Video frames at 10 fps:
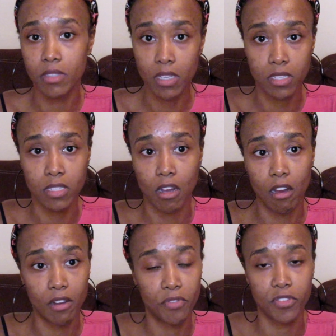it's
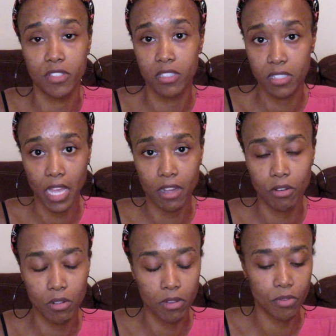gone for this
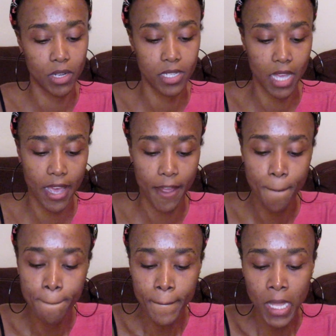cycle of red tide.
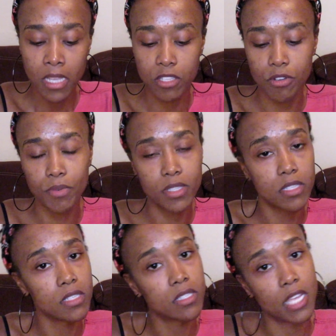So we went
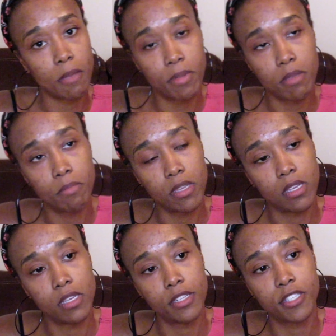to the St. Pete
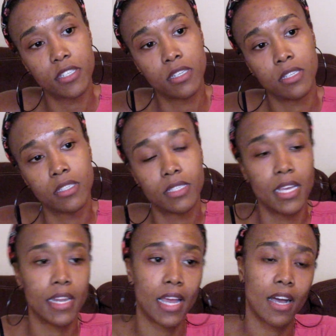beach,
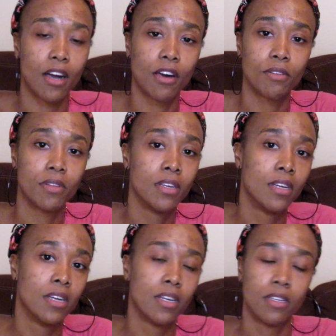set out.
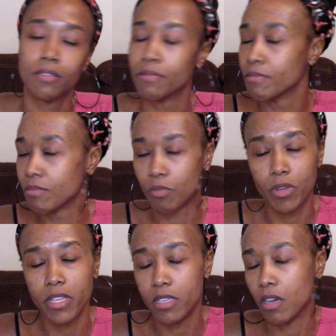
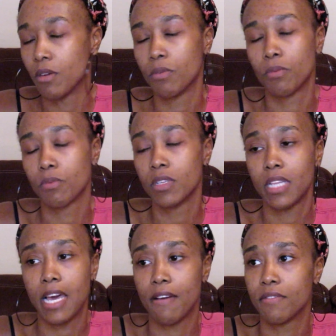We don't
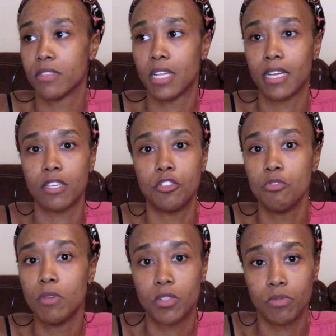really have to like do
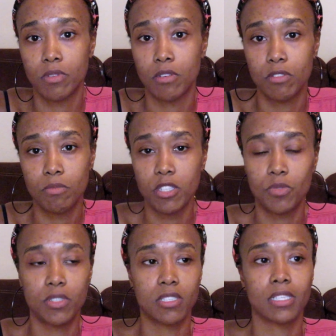much when we go to the beach.
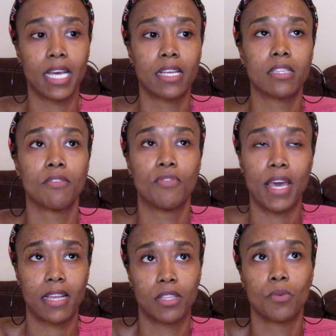We just like the
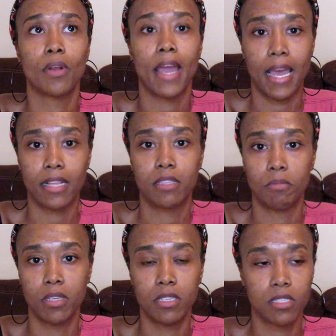fact that we're at
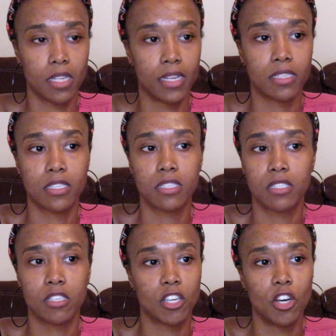the beach. Like just
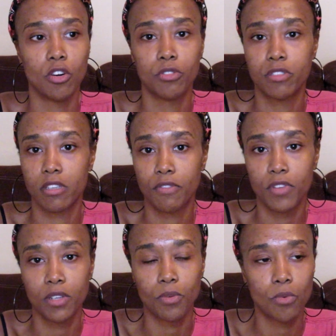go stick your
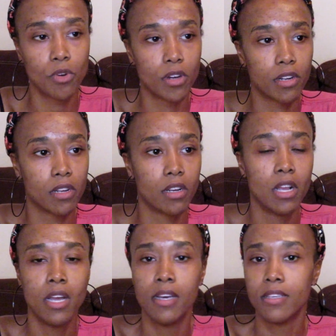feet in the water,
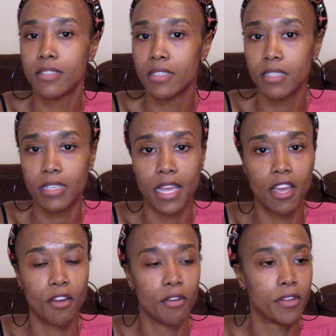sit
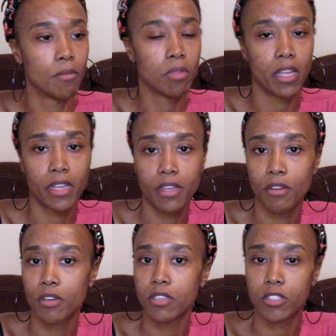down on your blanket
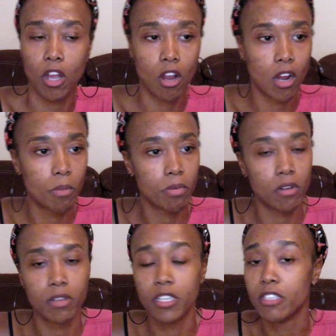or your tarp
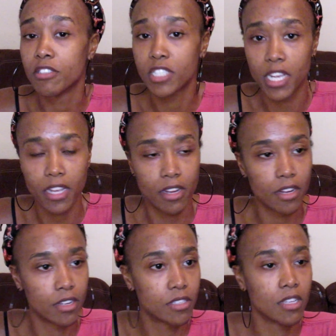or in your
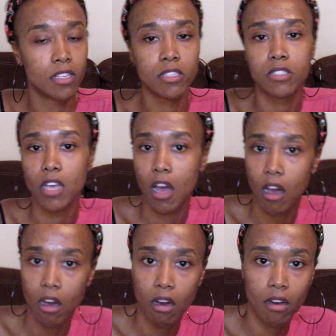chairs,
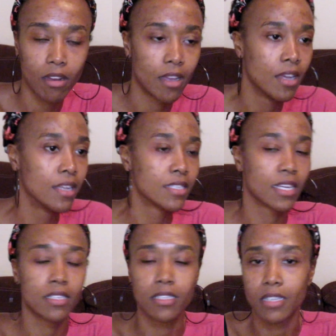talk,
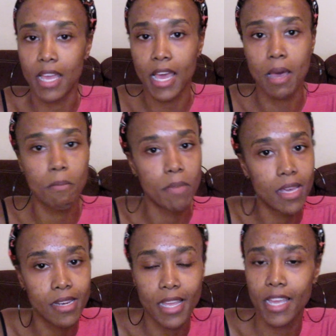take a little nap,
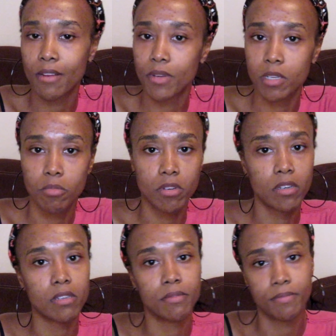meditate, read a
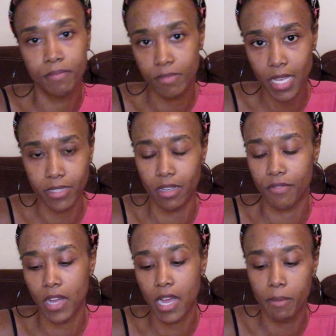book. That's our
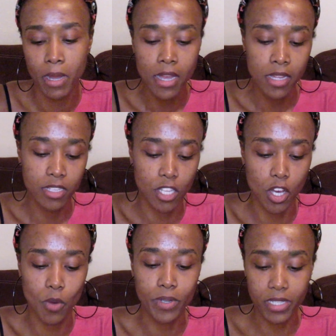vibe.
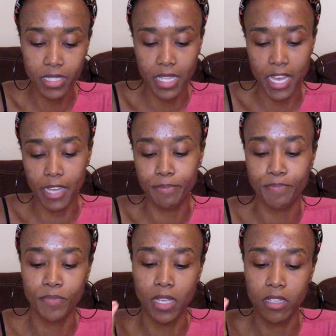So we did that.